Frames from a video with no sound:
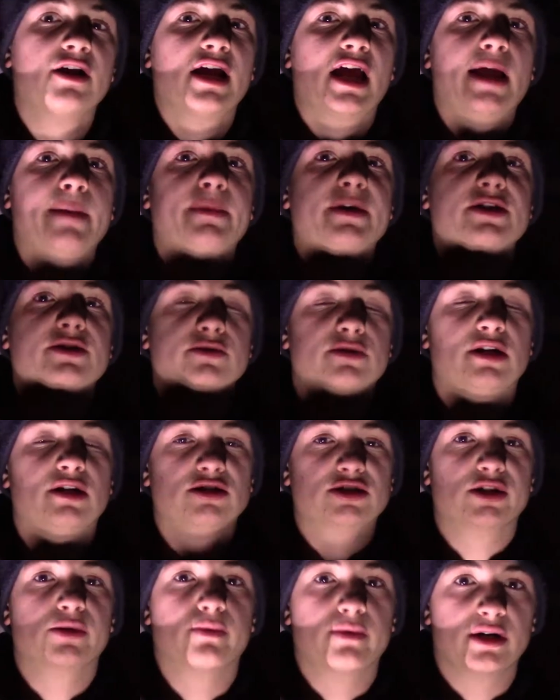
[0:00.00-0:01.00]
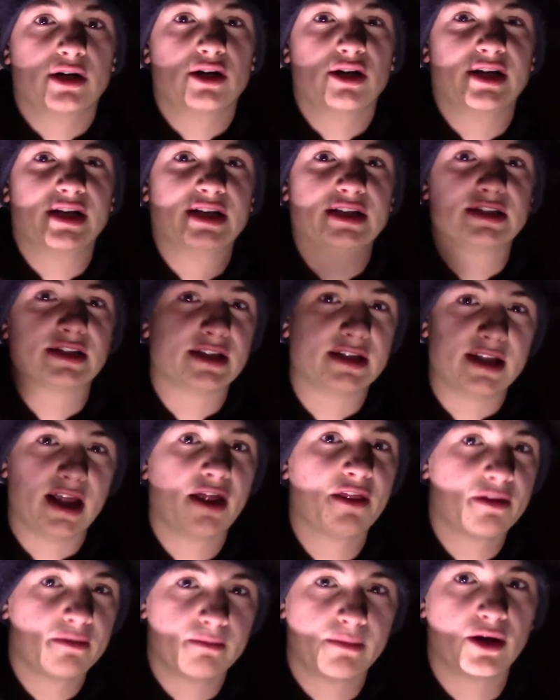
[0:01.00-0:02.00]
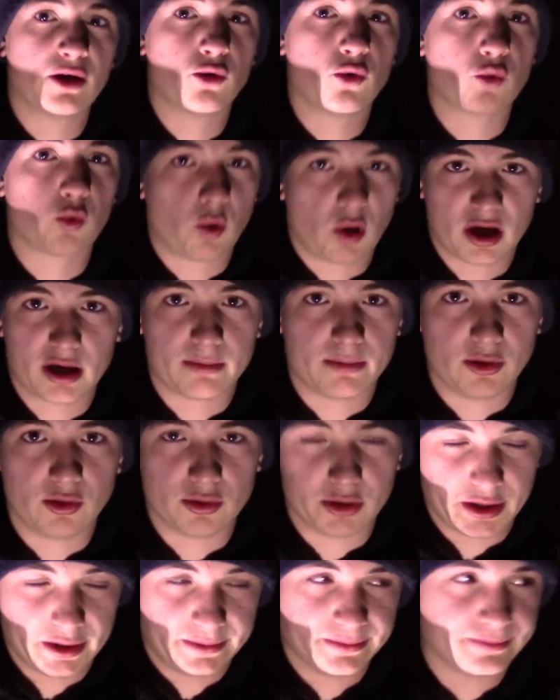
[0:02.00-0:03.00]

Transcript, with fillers: happy to announce the winner is Death Metal Guacamole.